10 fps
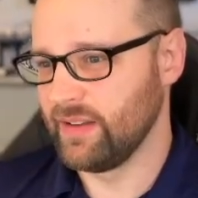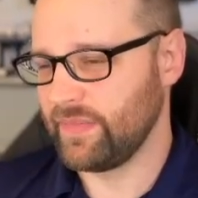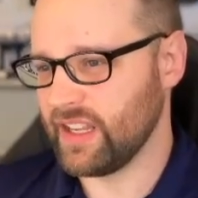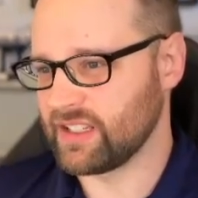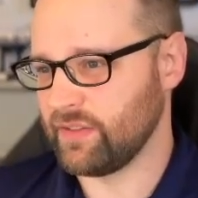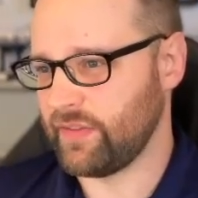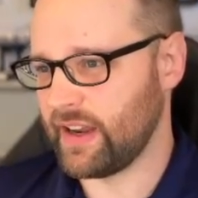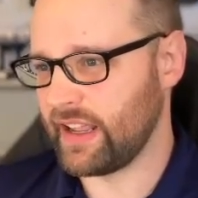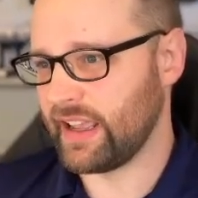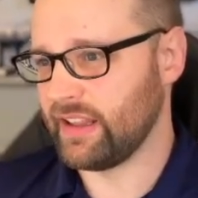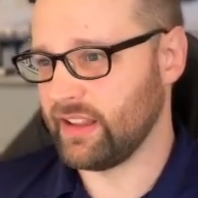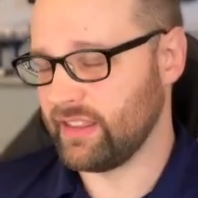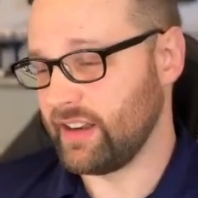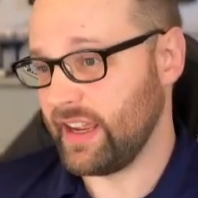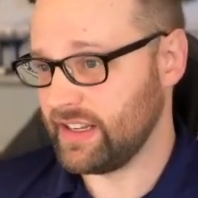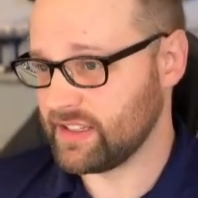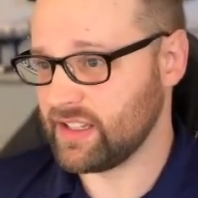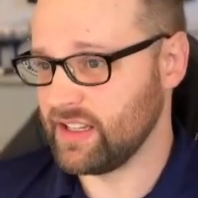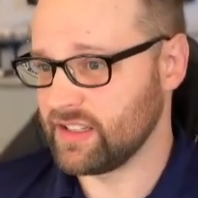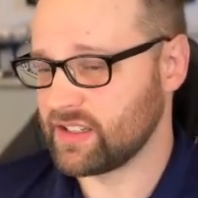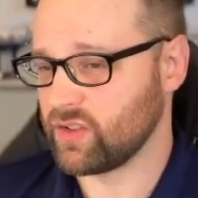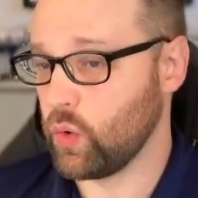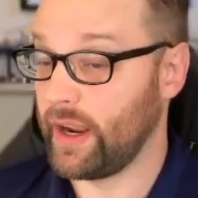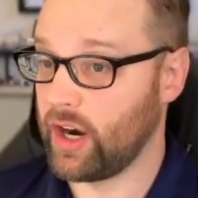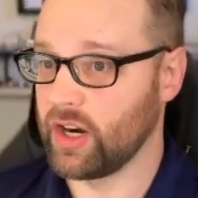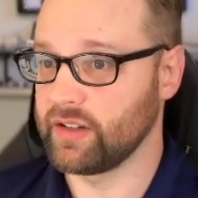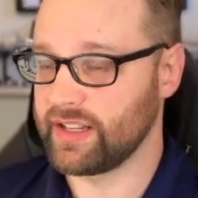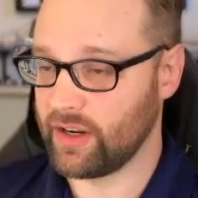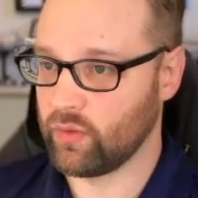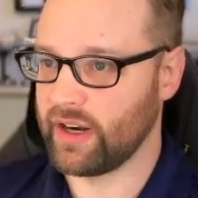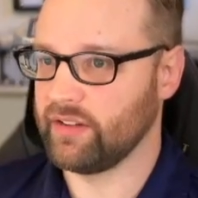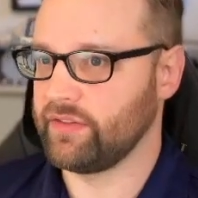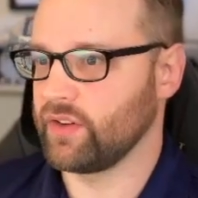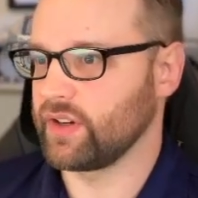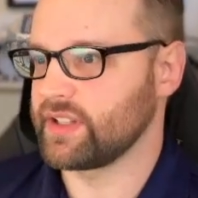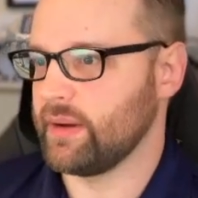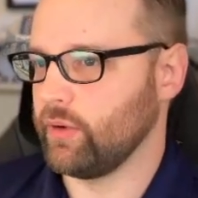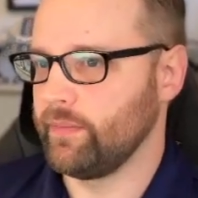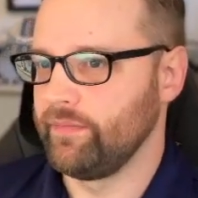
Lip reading: is defending, and the knight is quite hard to get rid of, for example.